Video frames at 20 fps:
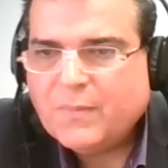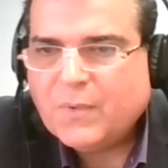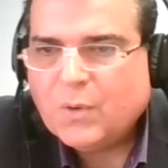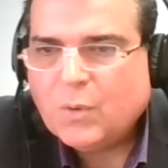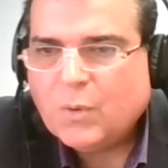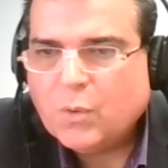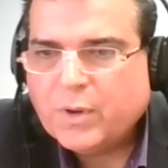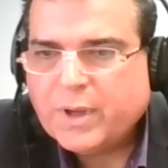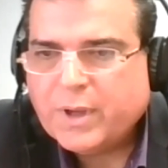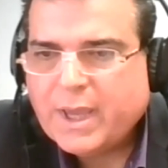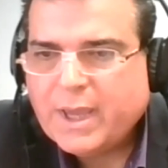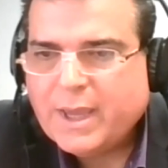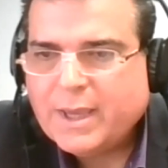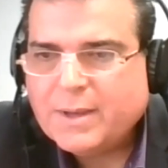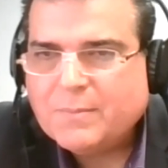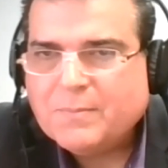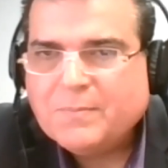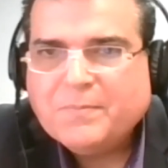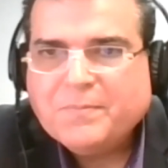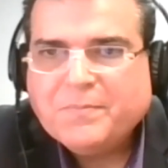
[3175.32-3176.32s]

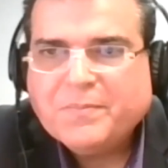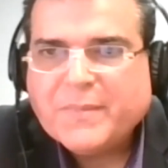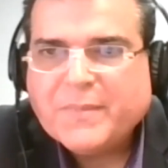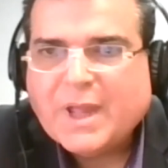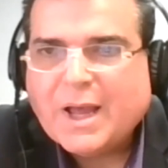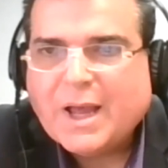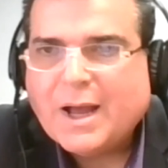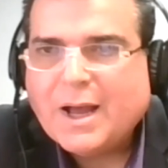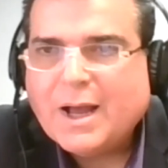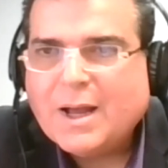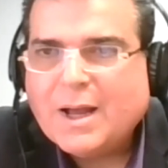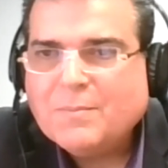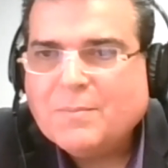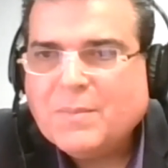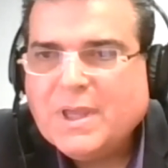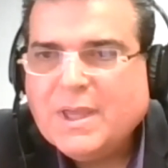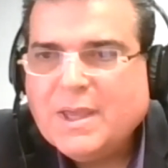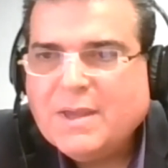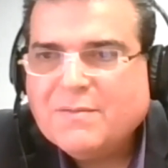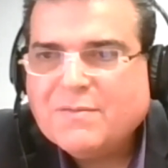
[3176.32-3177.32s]
Okay,
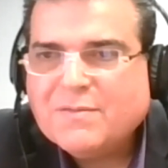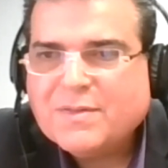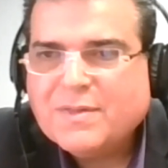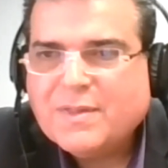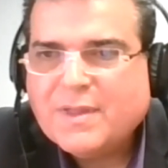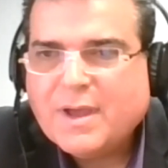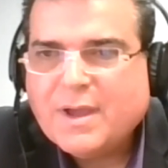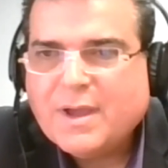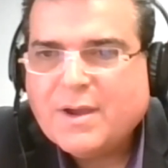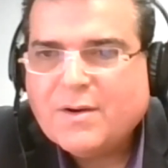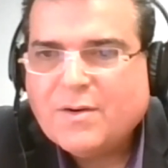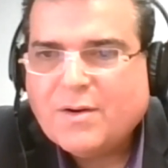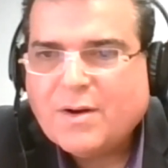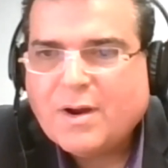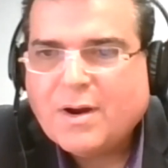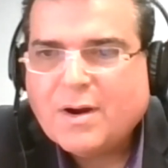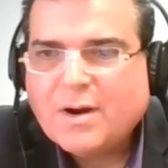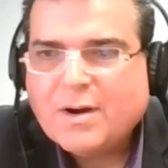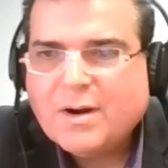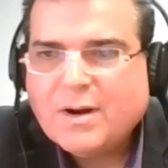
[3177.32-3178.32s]
if there
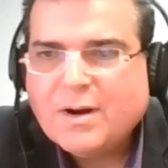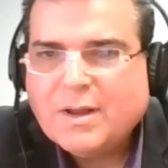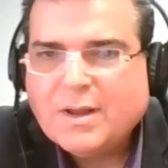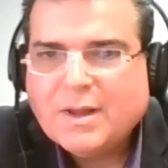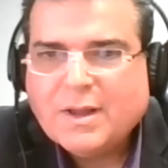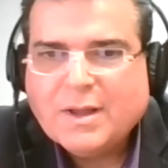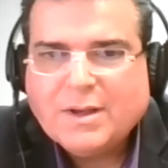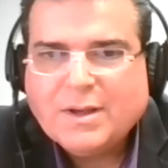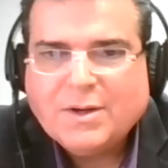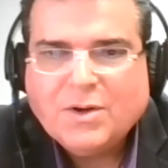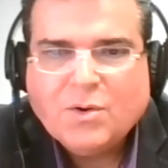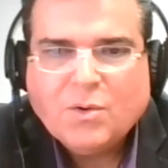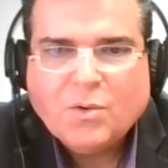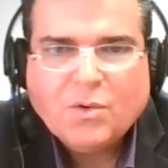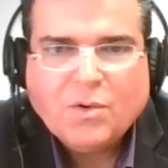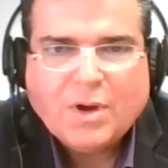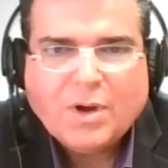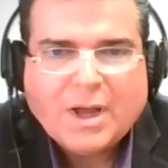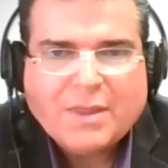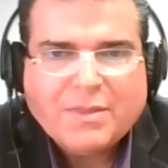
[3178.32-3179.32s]
are
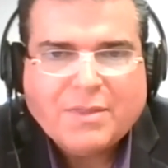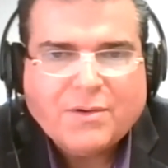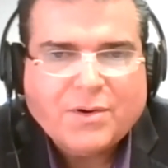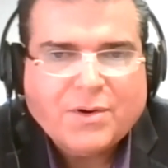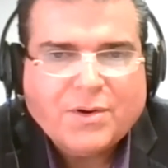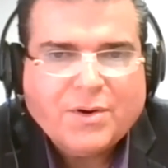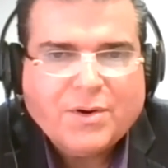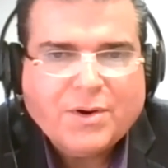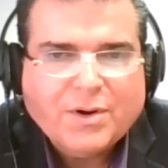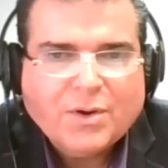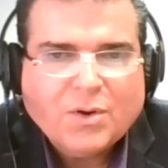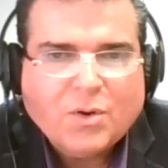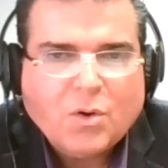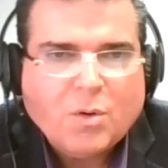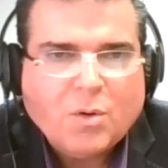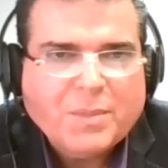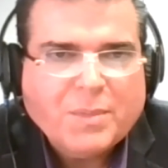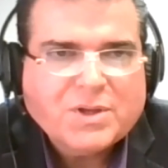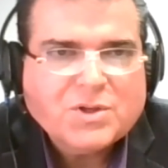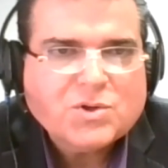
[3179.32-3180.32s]
no other
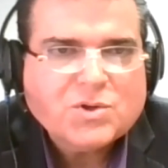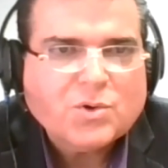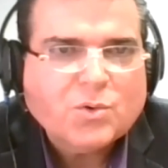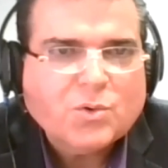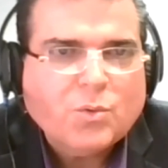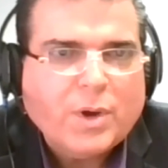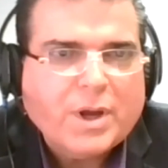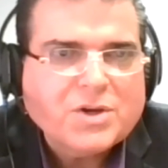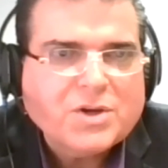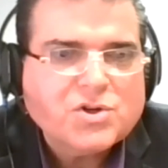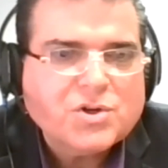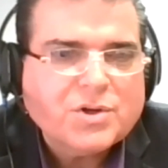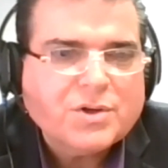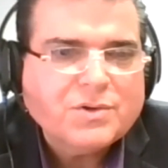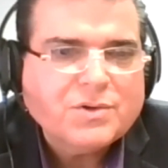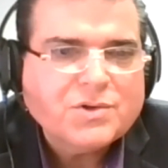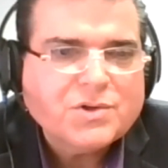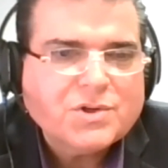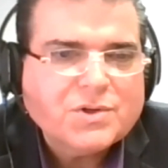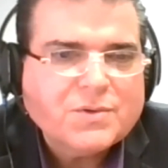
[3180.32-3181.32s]
comments or
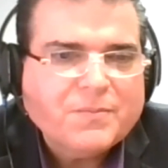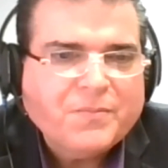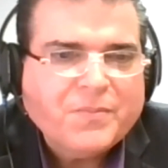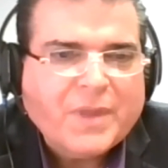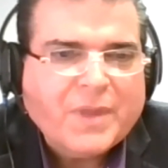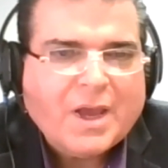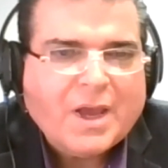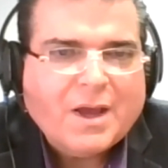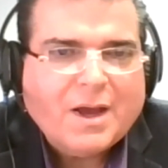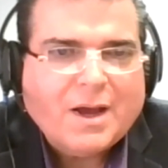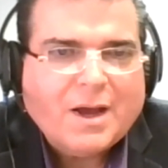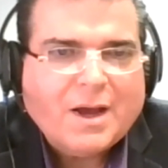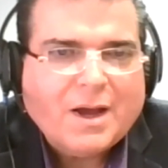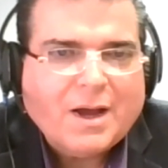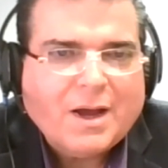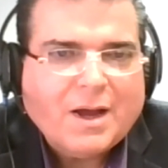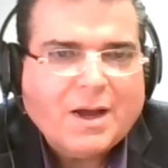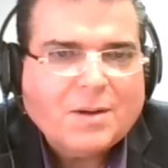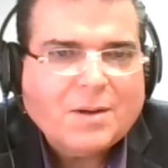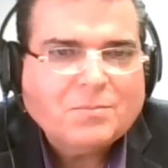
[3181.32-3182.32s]
questions,
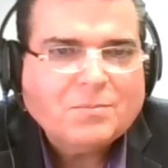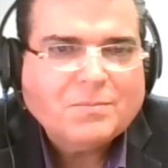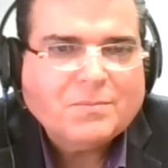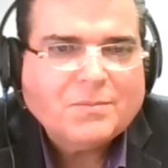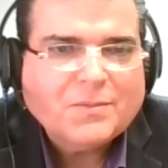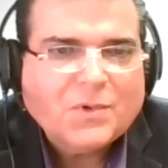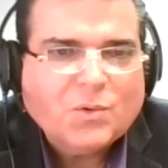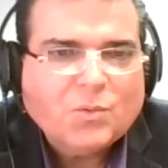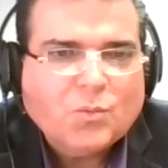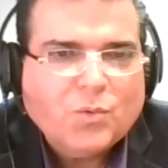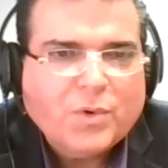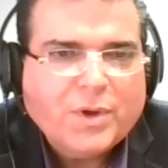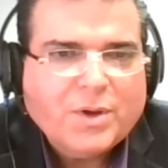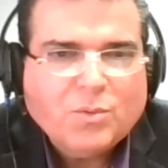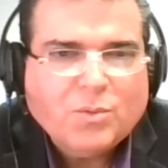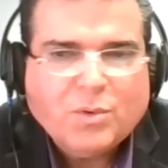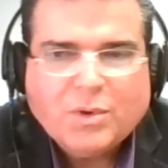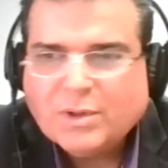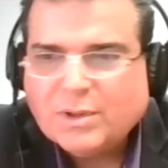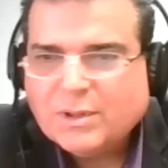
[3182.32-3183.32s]
we
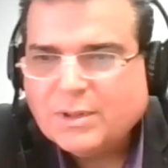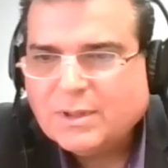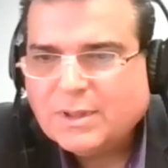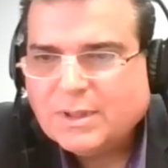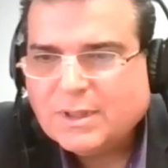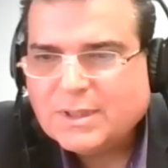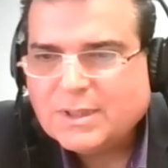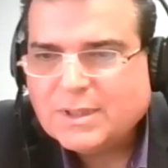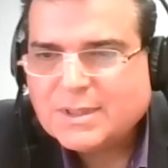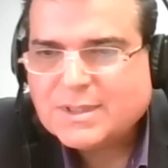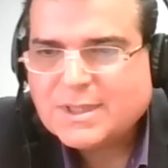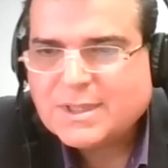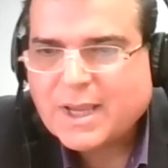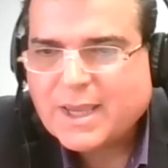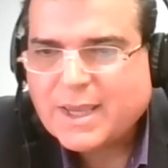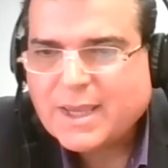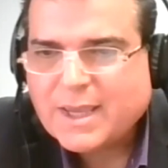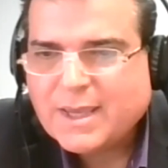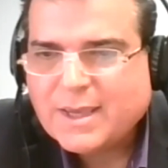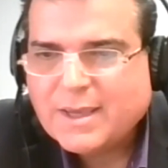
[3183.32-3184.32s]
will
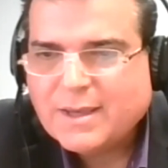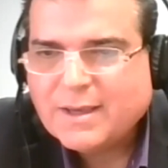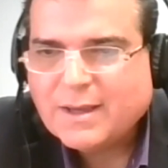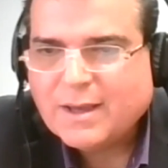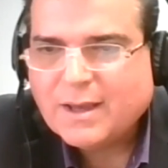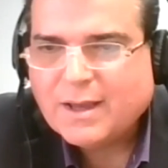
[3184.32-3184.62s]
say